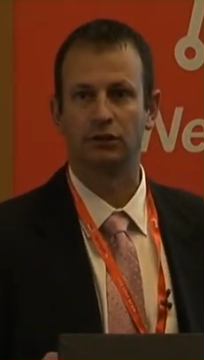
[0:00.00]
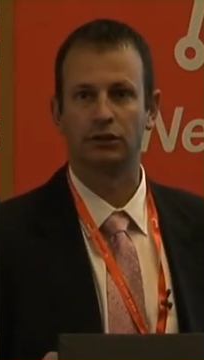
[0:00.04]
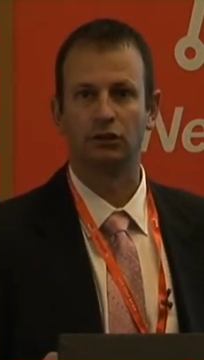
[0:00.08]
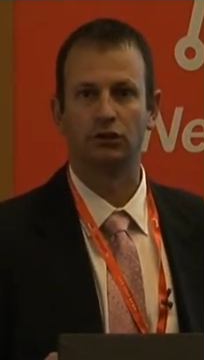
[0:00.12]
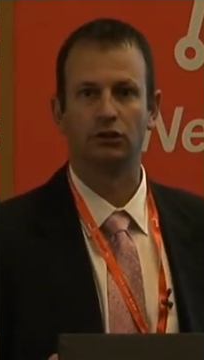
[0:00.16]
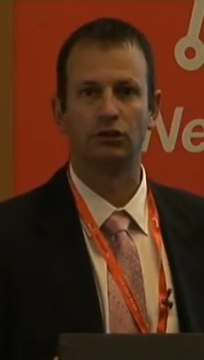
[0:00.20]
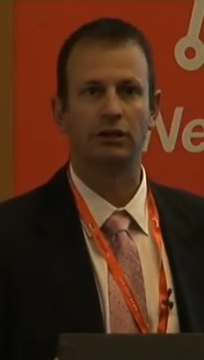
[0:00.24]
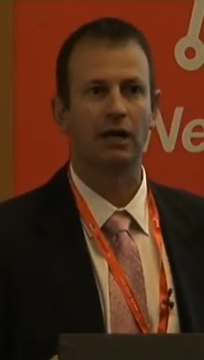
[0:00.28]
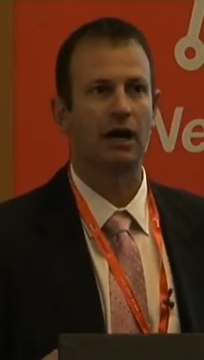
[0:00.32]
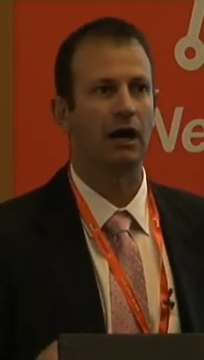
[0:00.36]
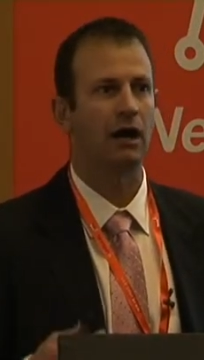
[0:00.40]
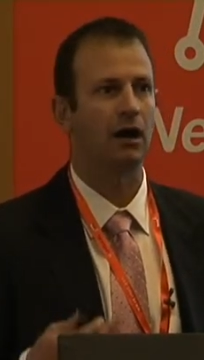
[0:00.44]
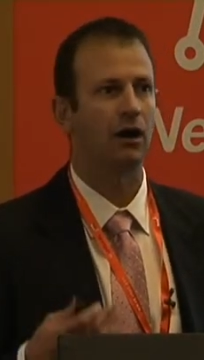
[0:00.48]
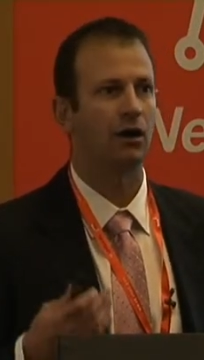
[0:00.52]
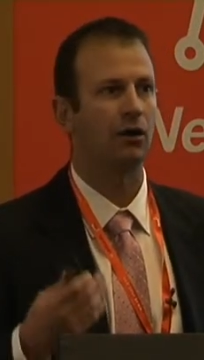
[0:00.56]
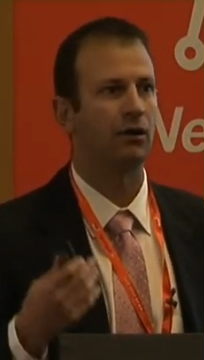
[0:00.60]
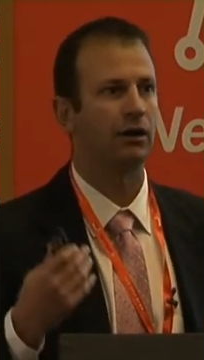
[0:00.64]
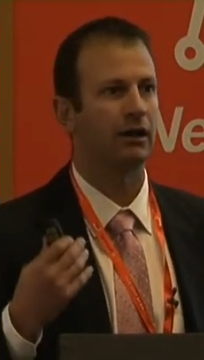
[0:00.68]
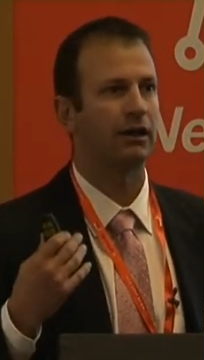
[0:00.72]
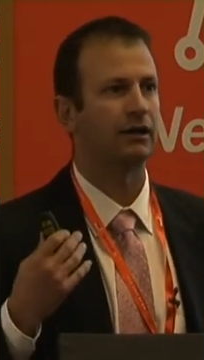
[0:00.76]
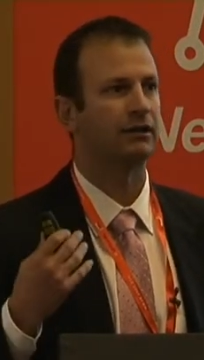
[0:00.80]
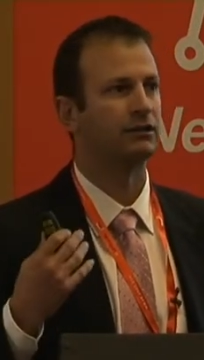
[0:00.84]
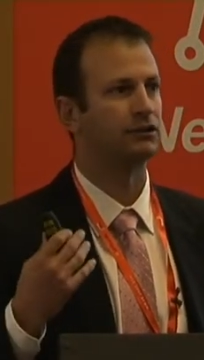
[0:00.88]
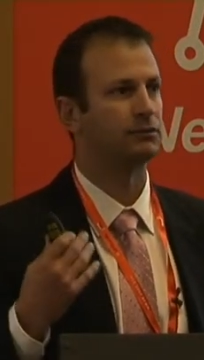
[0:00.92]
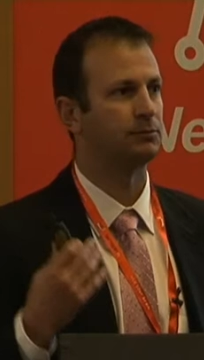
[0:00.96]
you now
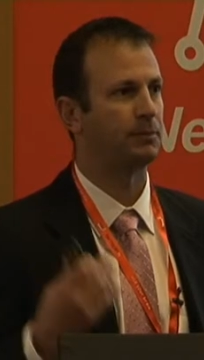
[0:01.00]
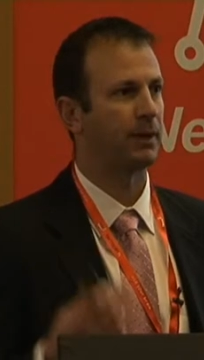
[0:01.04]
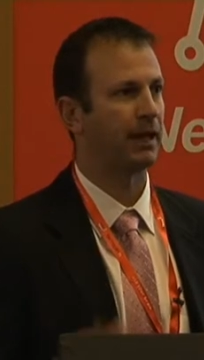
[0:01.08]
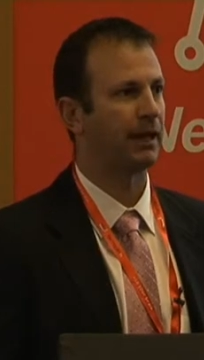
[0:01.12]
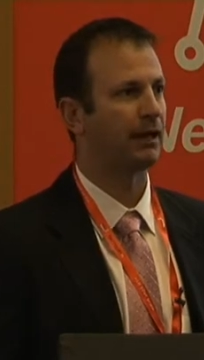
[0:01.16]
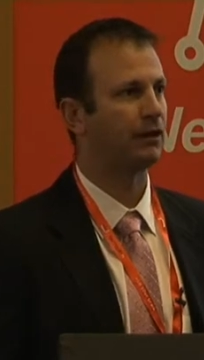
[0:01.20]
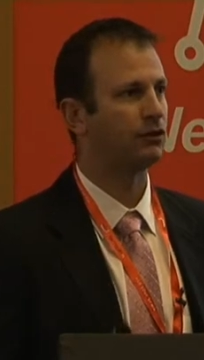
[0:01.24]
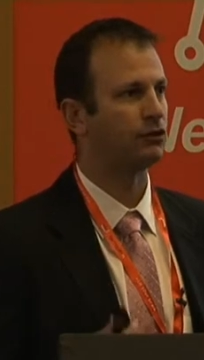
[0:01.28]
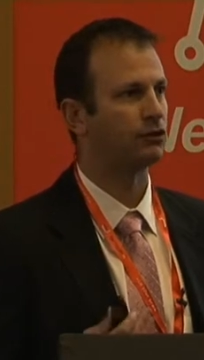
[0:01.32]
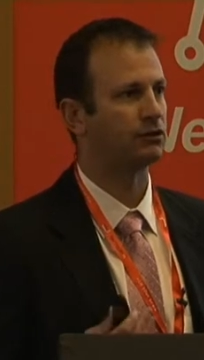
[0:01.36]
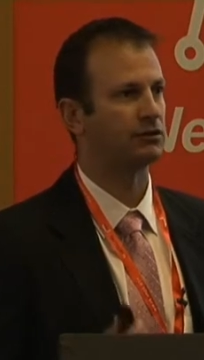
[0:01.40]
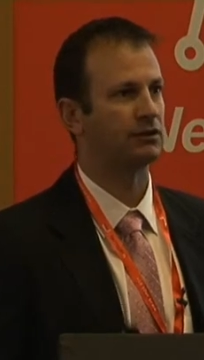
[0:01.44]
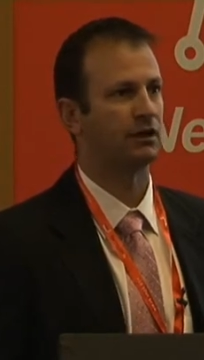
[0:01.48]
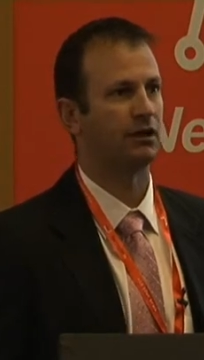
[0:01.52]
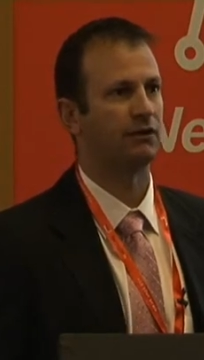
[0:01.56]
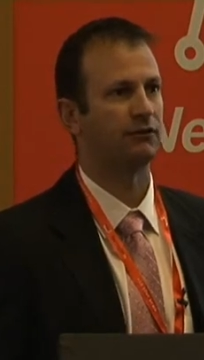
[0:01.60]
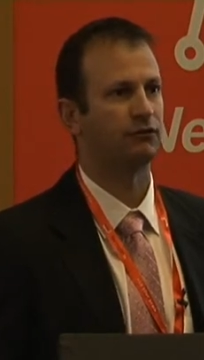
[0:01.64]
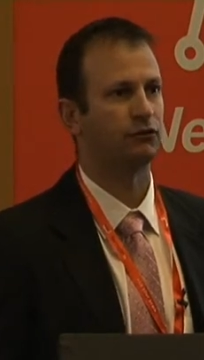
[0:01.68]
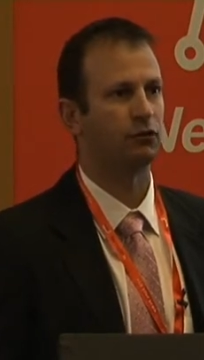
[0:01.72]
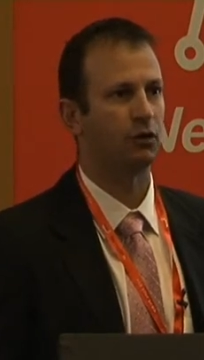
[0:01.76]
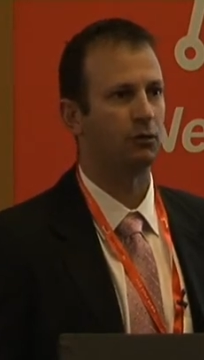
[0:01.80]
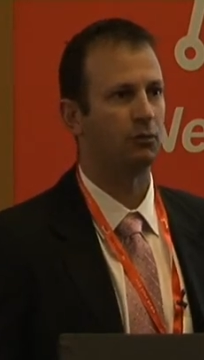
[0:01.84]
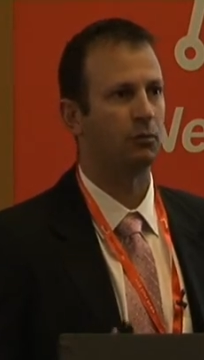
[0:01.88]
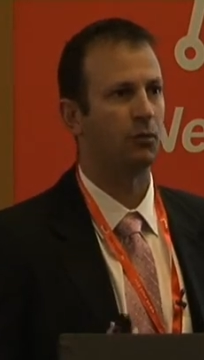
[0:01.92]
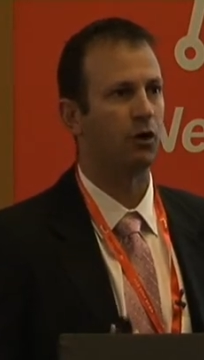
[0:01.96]
expand yourself
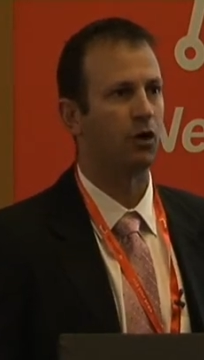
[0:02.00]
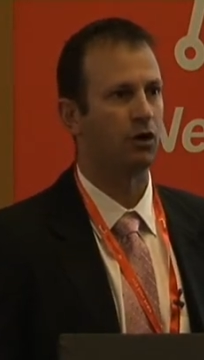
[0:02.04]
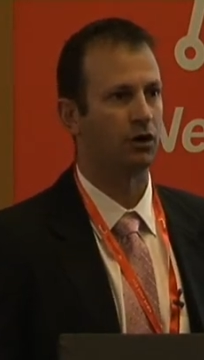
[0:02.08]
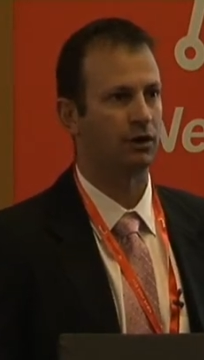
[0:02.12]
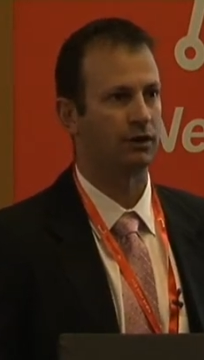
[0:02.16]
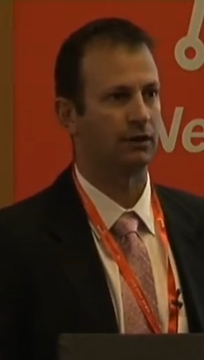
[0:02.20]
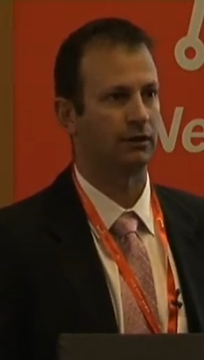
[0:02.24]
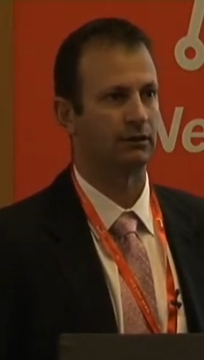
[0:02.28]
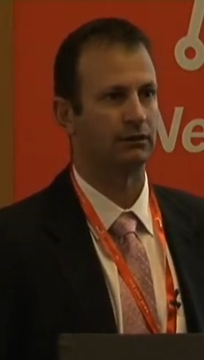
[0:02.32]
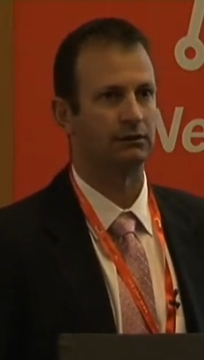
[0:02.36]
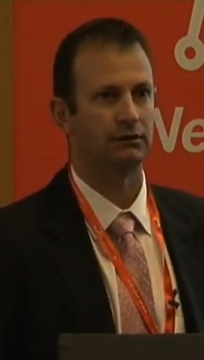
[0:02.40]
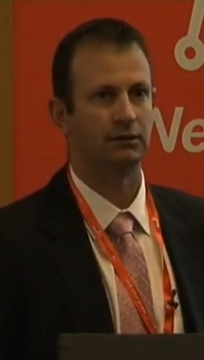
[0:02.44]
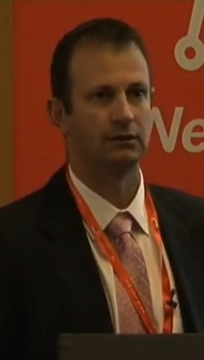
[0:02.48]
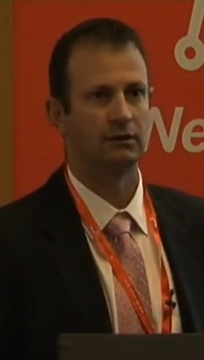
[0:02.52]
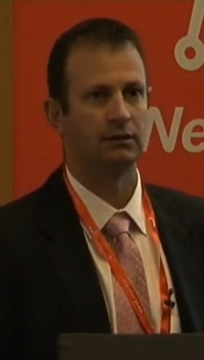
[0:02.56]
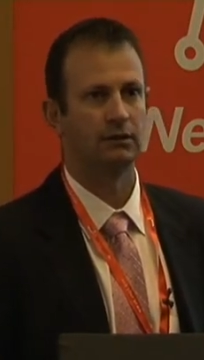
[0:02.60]
to a market